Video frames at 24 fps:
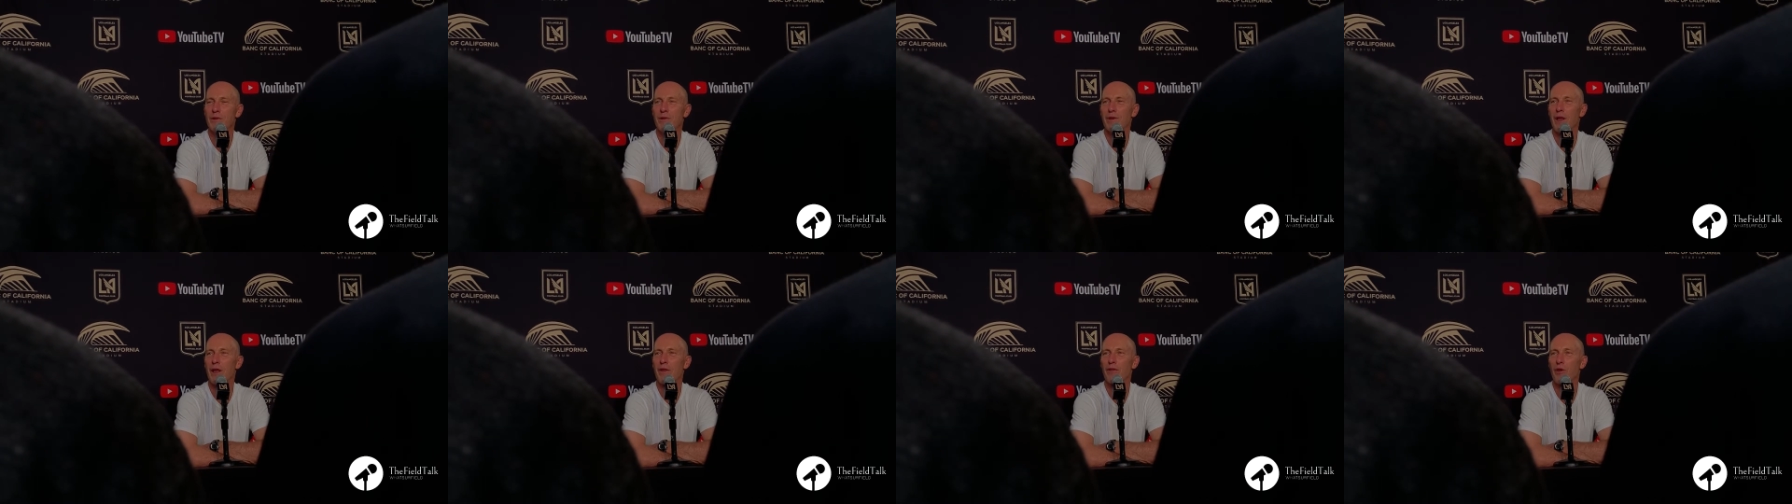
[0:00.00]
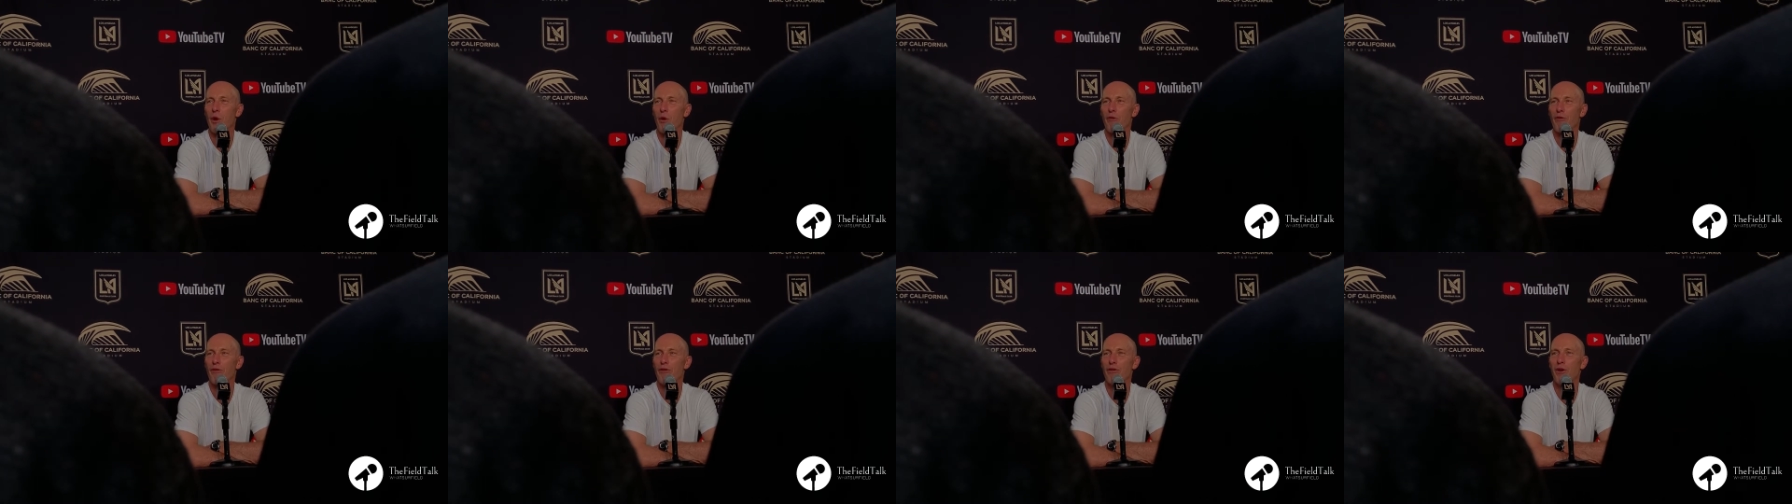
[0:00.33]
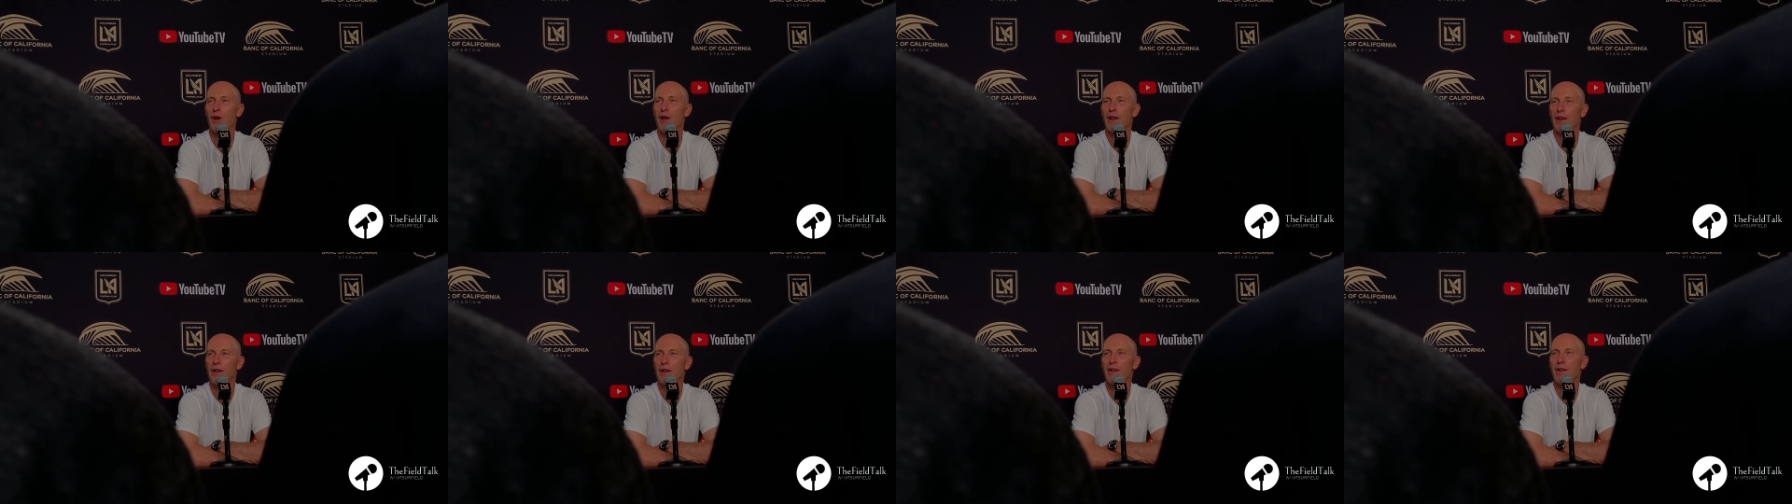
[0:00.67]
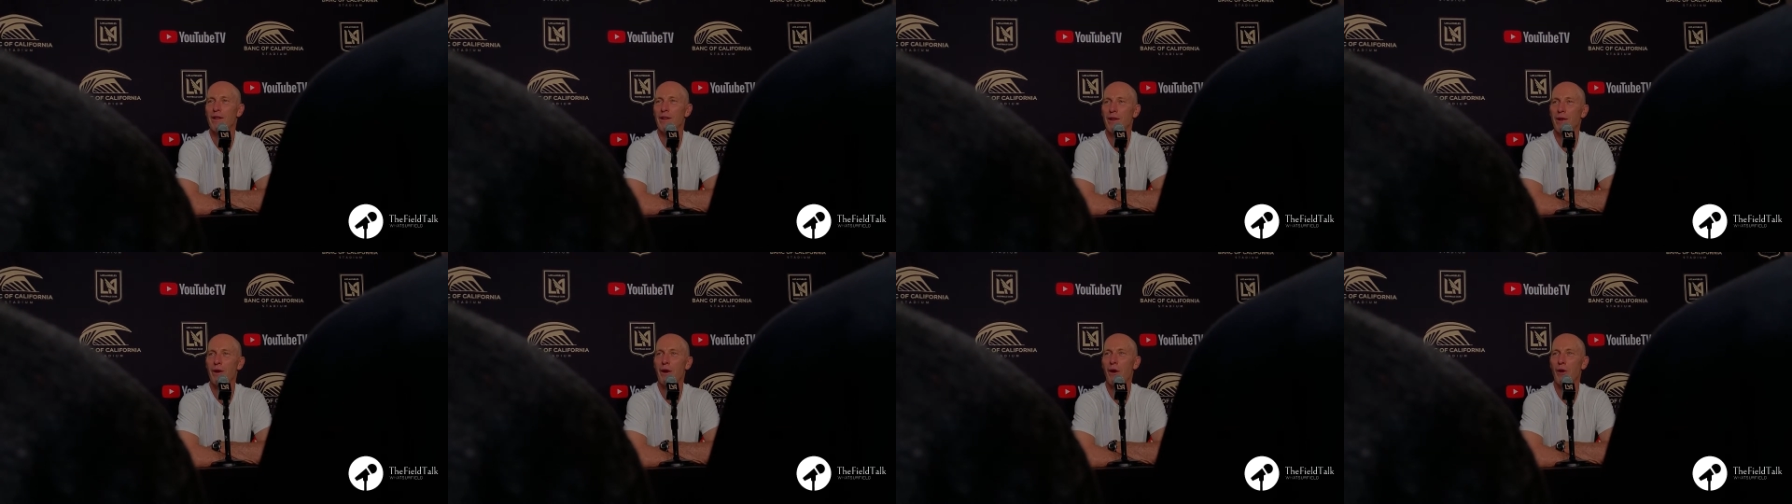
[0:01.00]
that don't fit.
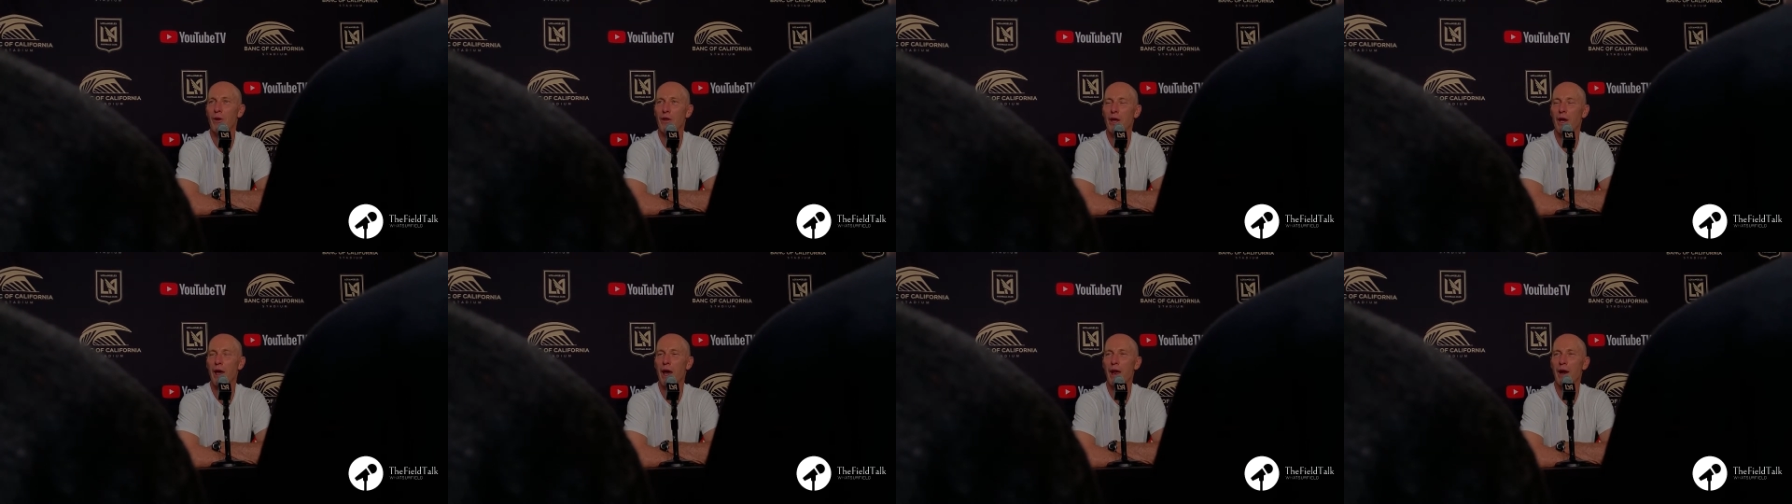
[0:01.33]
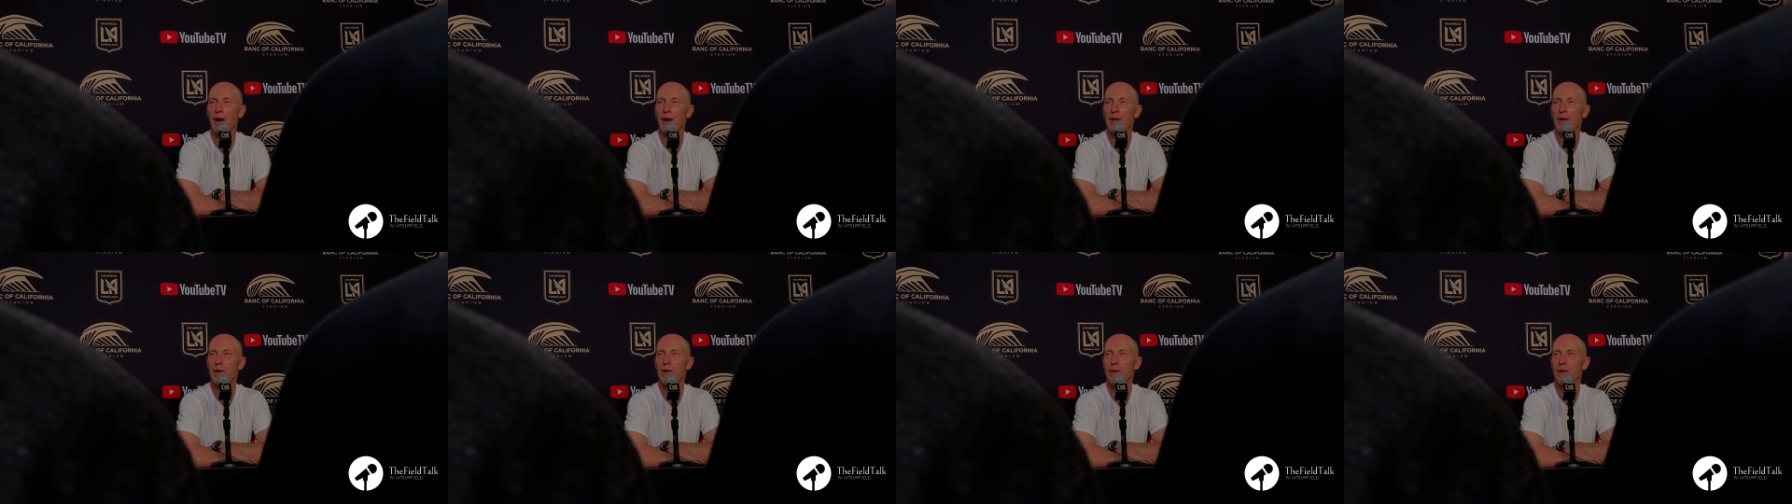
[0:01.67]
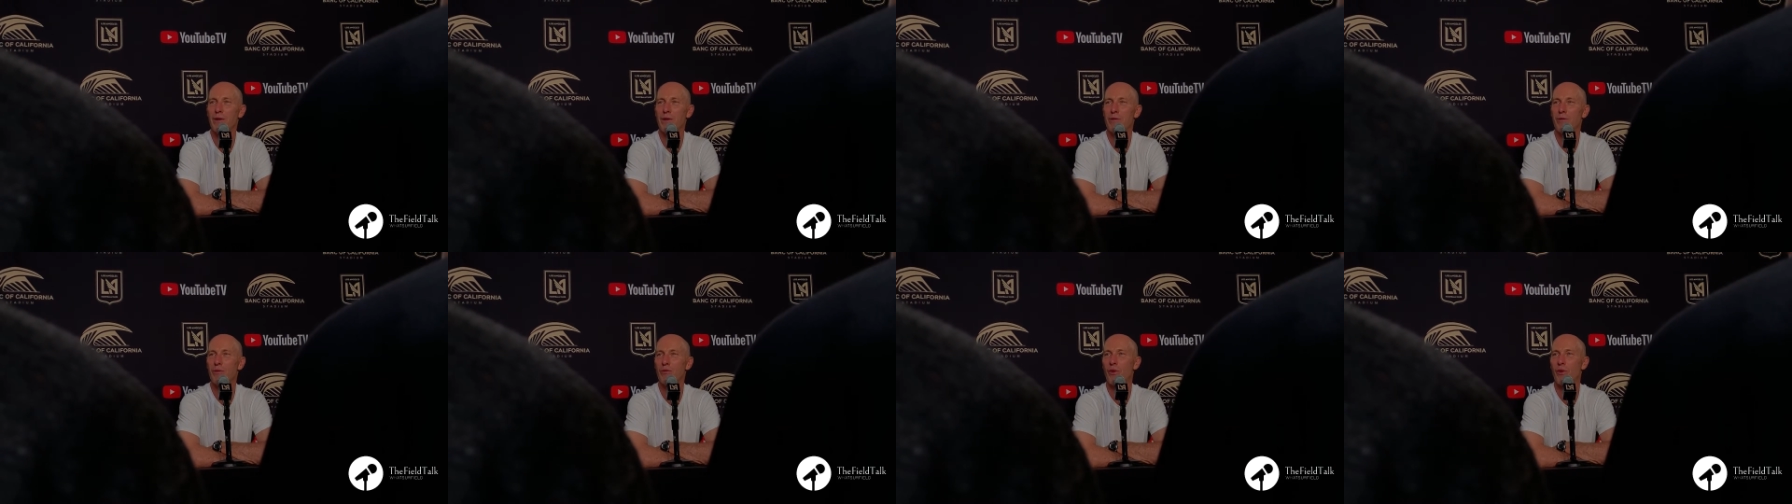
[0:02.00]
You know, you got to